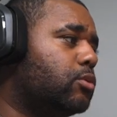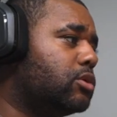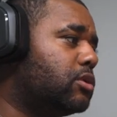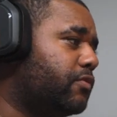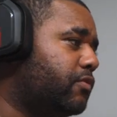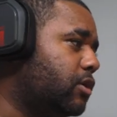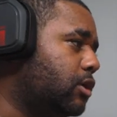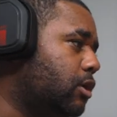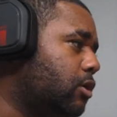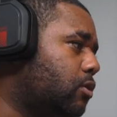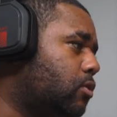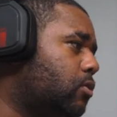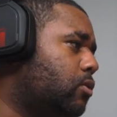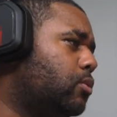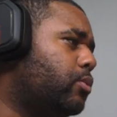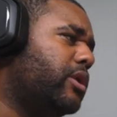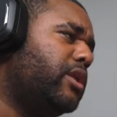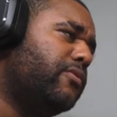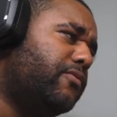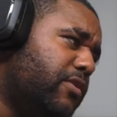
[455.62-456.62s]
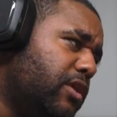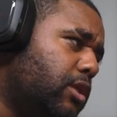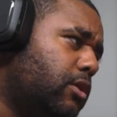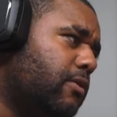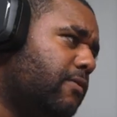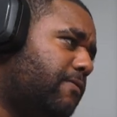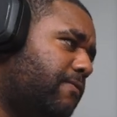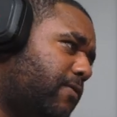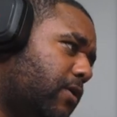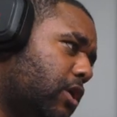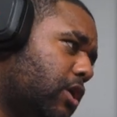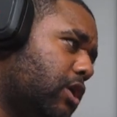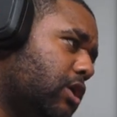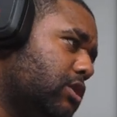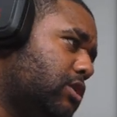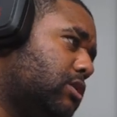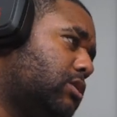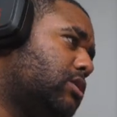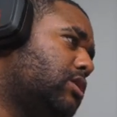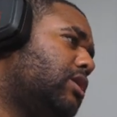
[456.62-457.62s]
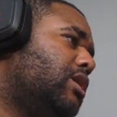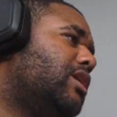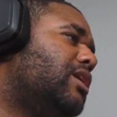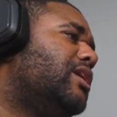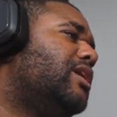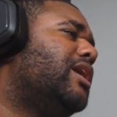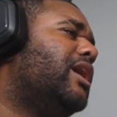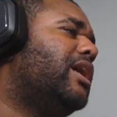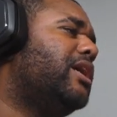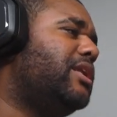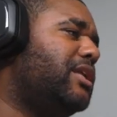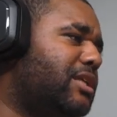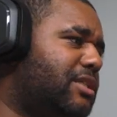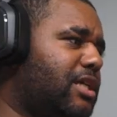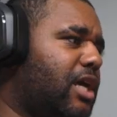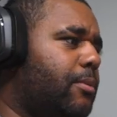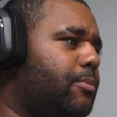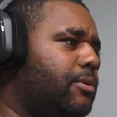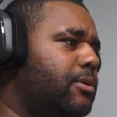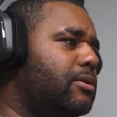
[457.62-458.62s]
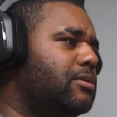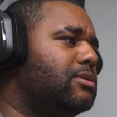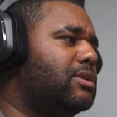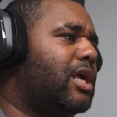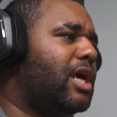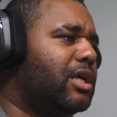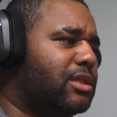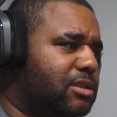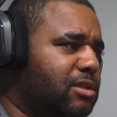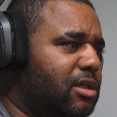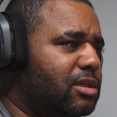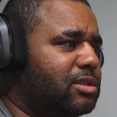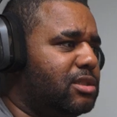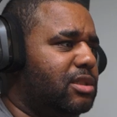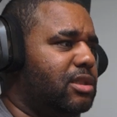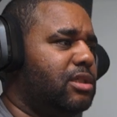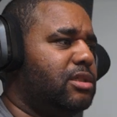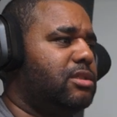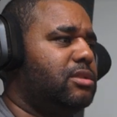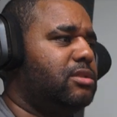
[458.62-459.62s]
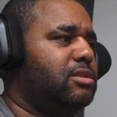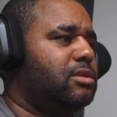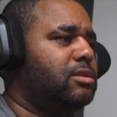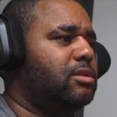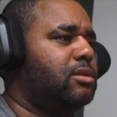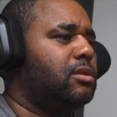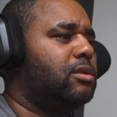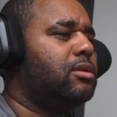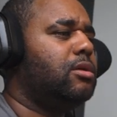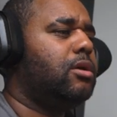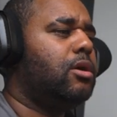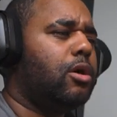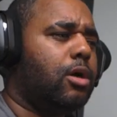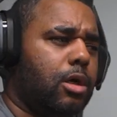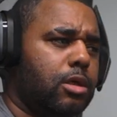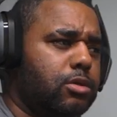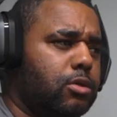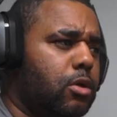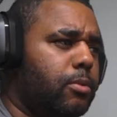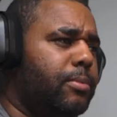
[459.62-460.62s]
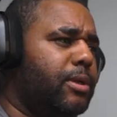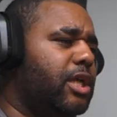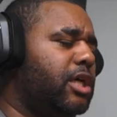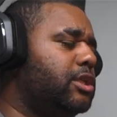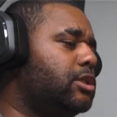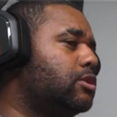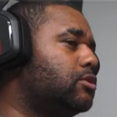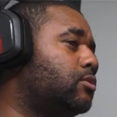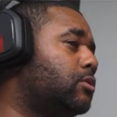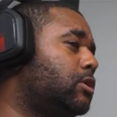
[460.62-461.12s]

to watch a video called When You Think You're Fast and This Happens. Can't Touch This. Cars Compilation